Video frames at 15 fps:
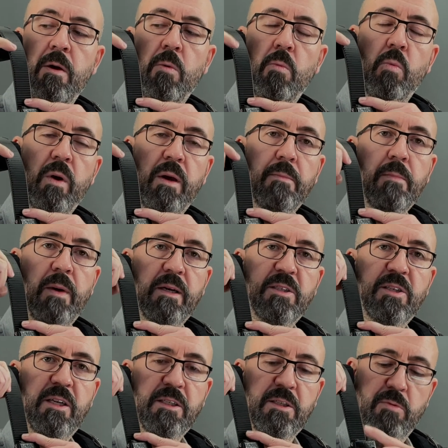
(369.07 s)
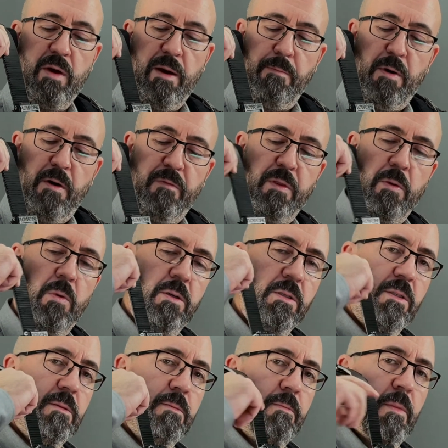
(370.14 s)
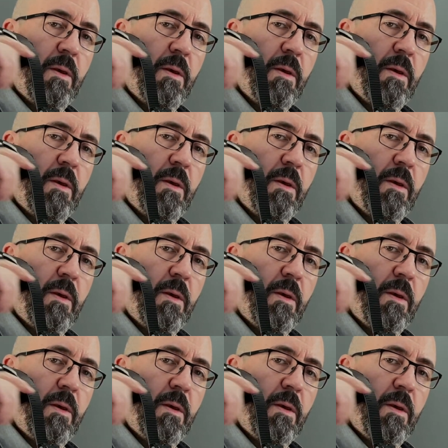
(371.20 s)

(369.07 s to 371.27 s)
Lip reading: with my chest strap afterwards.